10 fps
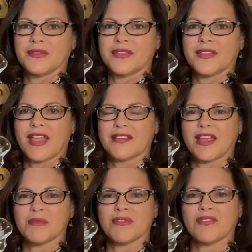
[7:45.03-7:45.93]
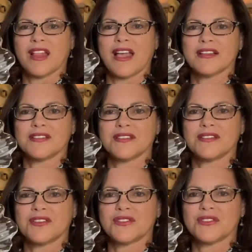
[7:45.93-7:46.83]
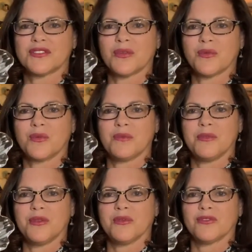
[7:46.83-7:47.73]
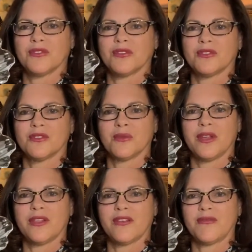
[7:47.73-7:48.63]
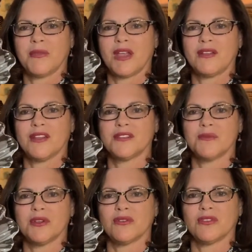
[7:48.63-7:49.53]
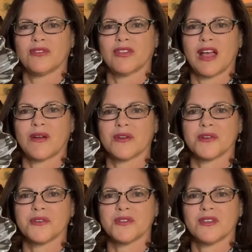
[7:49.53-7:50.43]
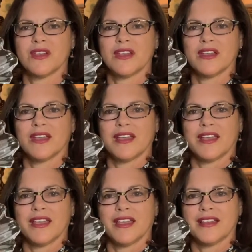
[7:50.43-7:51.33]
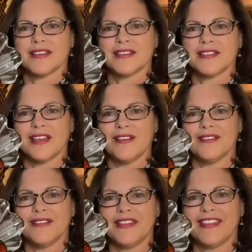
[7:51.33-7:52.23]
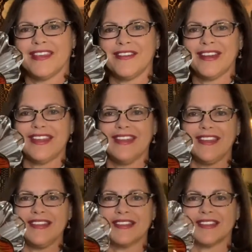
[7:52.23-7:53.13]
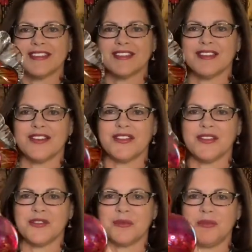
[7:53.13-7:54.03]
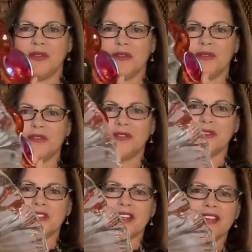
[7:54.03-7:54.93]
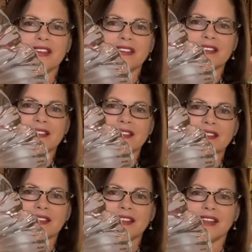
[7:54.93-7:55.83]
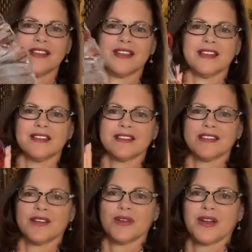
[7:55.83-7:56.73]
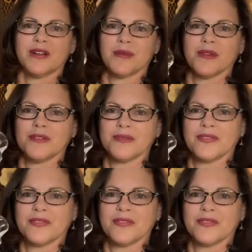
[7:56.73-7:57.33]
That type of glass is just so beautiful, the way they've made these beautiful flowers. So there it is on this beautiful stand. I think it looks incredible.